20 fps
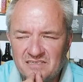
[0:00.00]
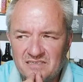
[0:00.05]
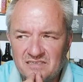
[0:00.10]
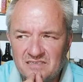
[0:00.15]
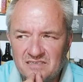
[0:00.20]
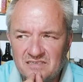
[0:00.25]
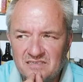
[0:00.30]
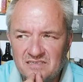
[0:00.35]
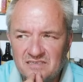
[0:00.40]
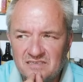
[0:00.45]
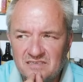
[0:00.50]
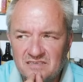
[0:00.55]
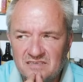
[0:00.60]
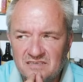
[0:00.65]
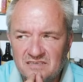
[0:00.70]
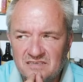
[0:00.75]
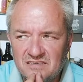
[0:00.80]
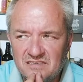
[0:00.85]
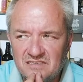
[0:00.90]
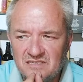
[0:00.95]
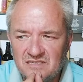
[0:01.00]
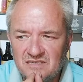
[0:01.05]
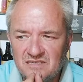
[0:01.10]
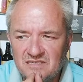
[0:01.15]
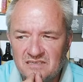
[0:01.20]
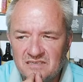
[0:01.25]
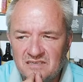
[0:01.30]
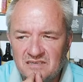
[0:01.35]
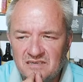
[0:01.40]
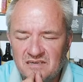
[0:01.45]

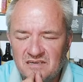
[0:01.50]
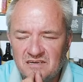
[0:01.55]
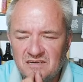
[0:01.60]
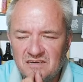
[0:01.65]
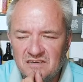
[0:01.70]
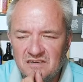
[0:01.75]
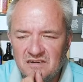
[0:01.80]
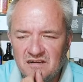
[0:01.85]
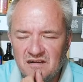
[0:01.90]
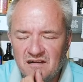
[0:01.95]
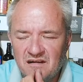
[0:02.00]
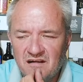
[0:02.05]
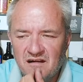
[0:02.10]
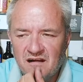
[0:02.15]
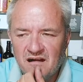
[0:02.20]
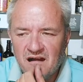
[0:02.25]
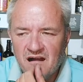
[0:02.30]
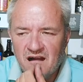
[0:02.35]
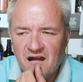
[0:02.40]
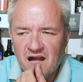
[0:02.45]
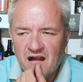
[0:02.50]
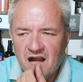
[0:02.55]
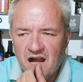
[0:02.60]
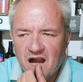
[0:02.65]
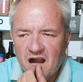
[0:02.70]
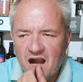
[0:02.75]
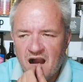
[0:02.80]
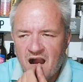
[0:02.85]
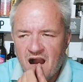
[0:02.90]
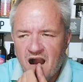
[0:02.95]

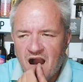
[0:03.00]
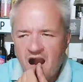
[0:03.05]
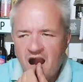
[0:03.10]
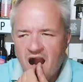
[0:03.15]
[no speech]